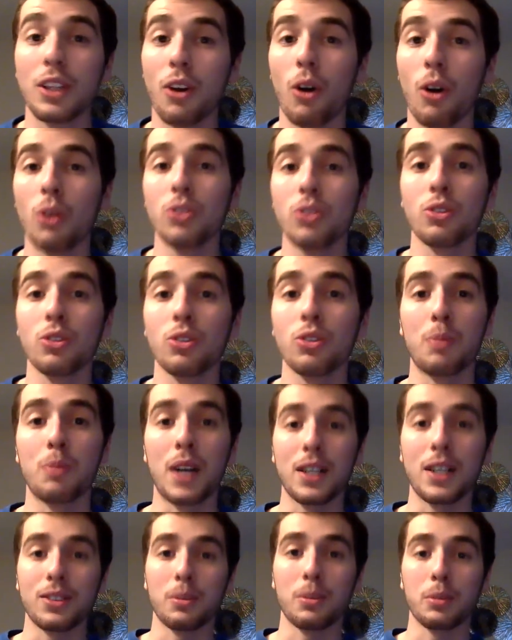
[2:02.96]
also
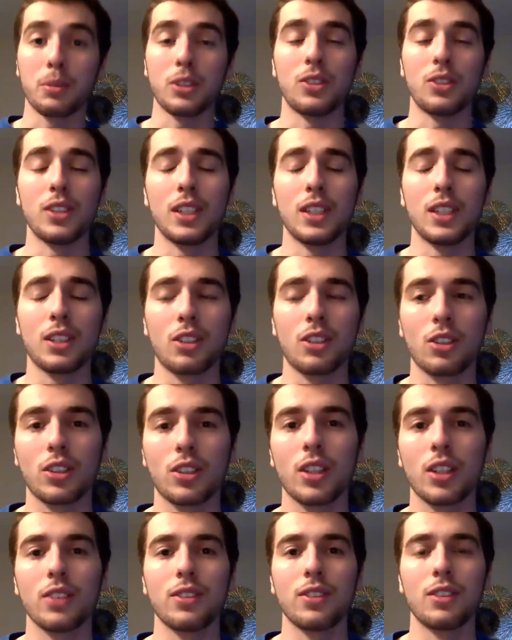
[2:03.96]
possibly see Kirk
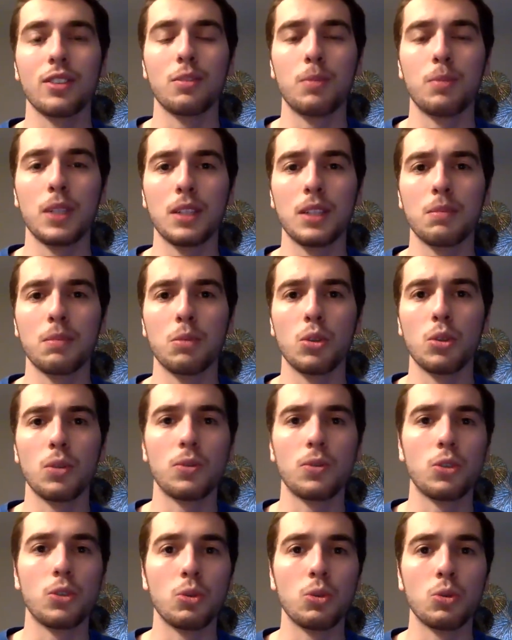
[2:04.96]
Cousins being
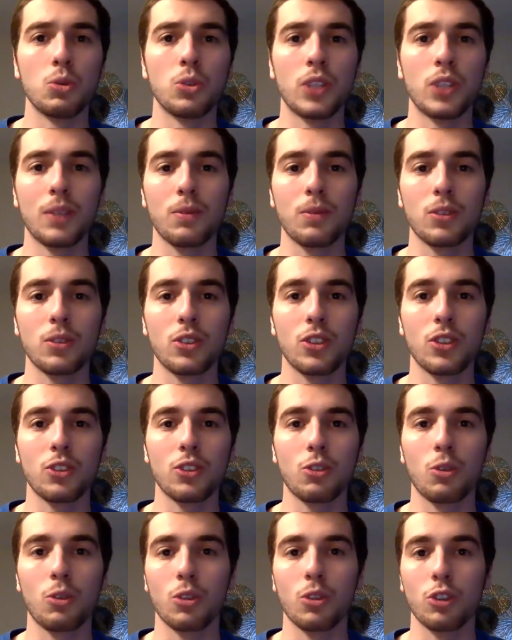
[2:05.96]
moved to San
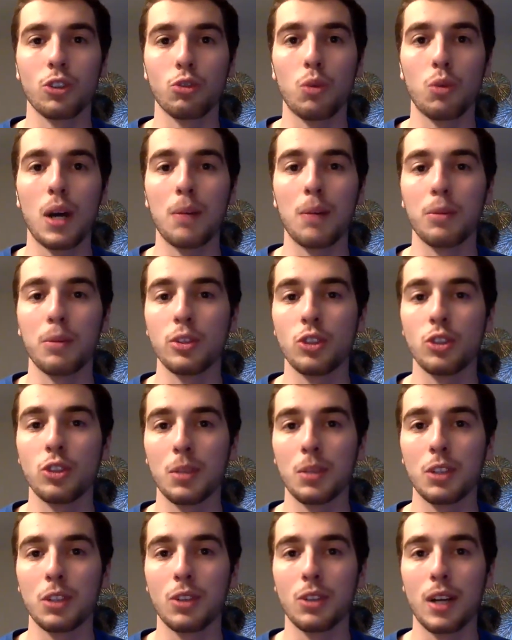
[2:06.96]
Francisco in a swap with
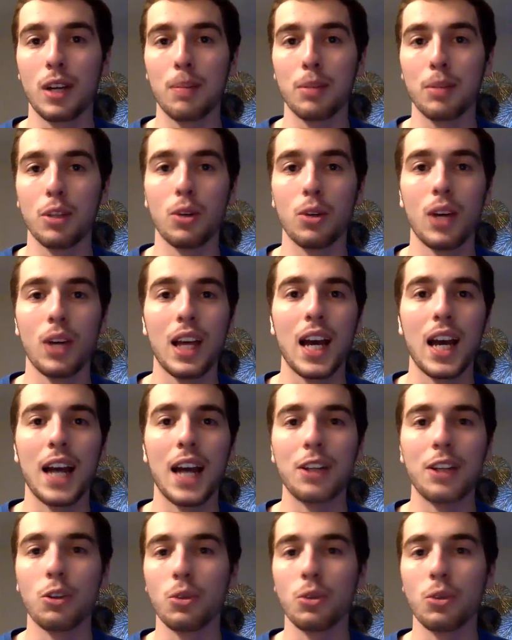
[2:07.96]
Jimmy Garoppolo. I
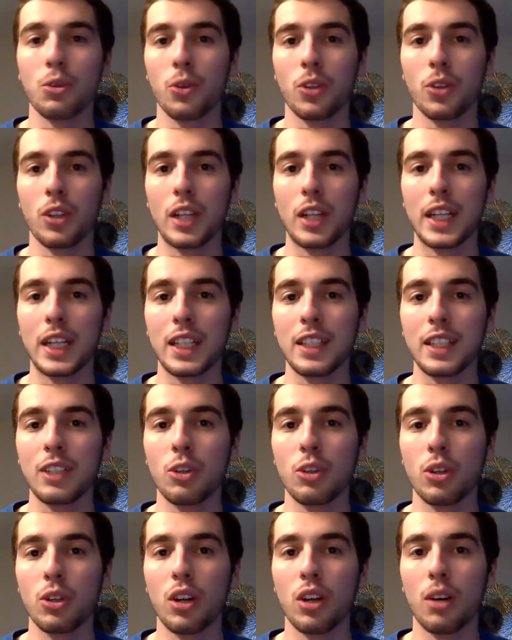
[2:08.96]
don't know the
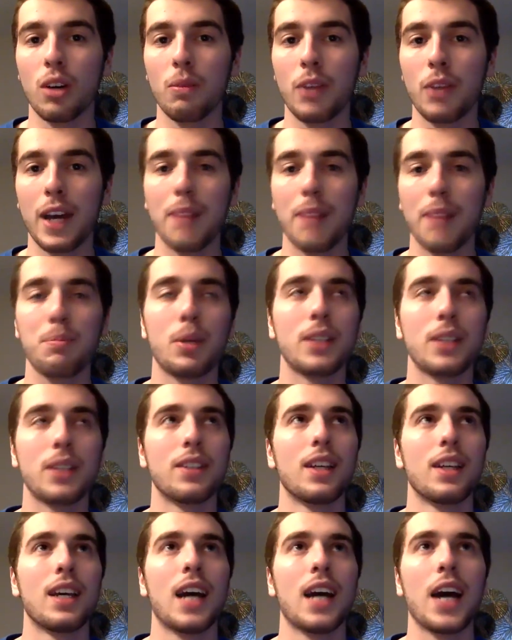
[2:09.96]
likelihood of that, but
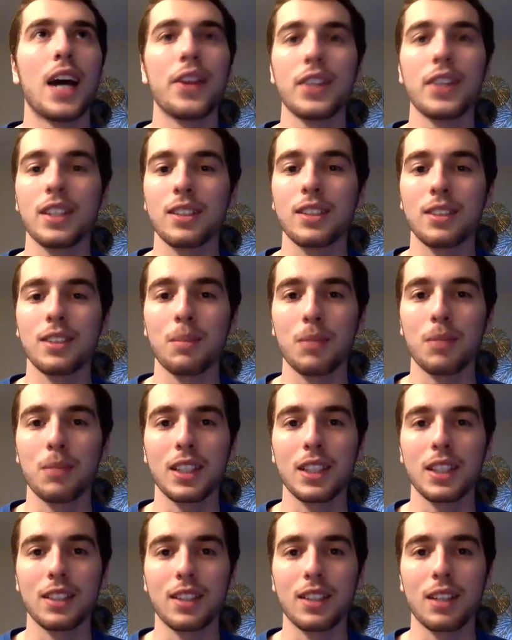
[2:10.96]
I think that's something
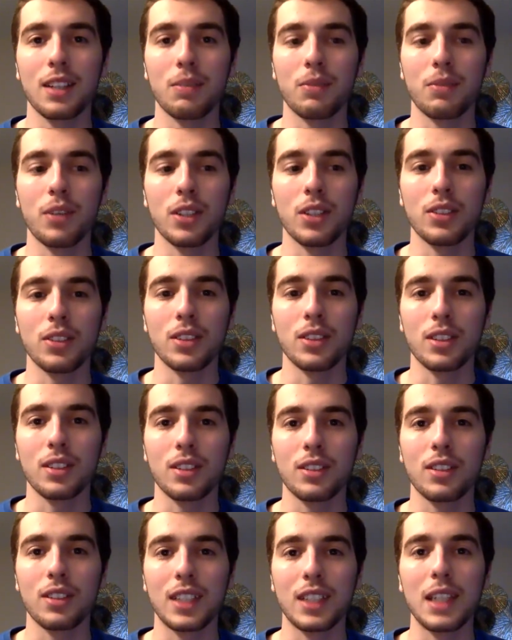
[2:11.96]
that's kind of fun
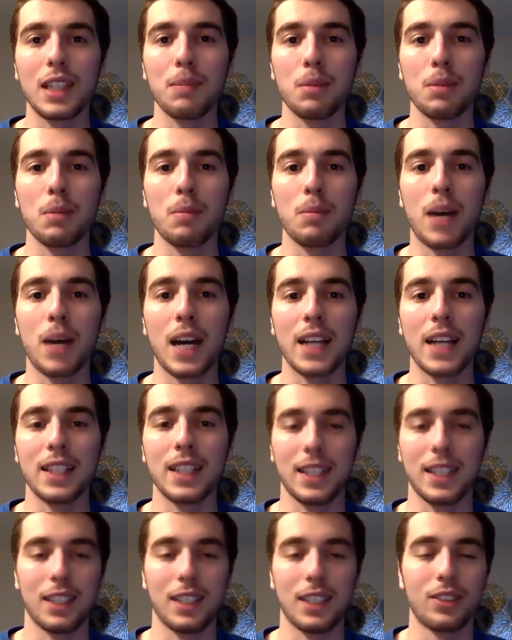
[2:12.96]
to keep in mind
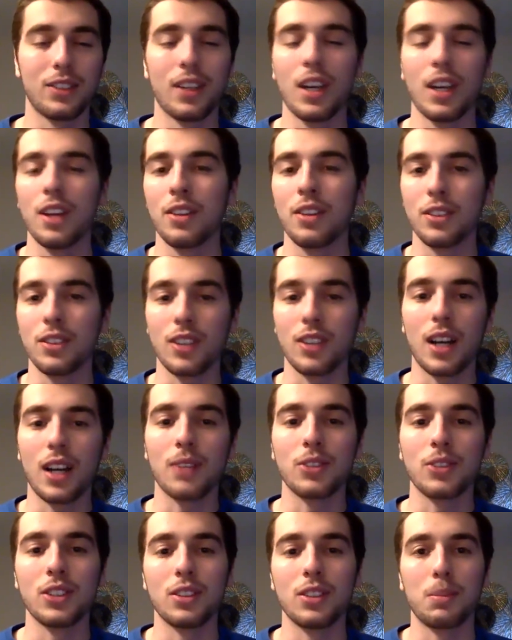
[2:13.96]
as this
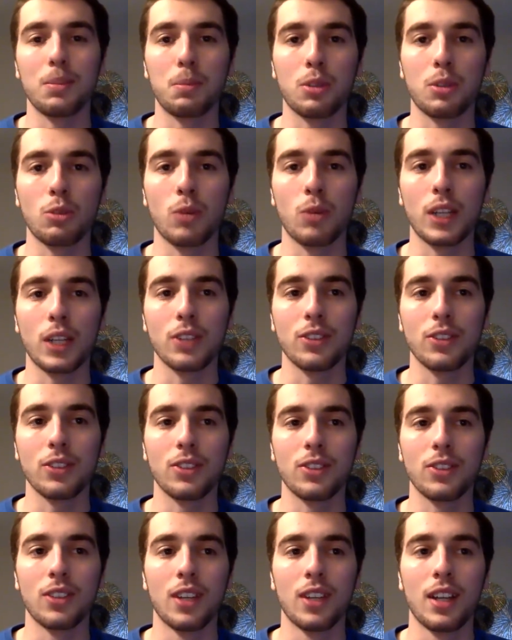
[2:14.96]
offseason
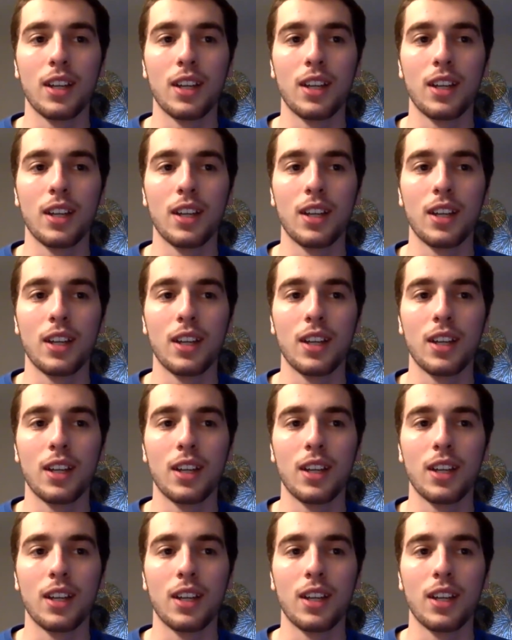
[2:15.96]
progresses.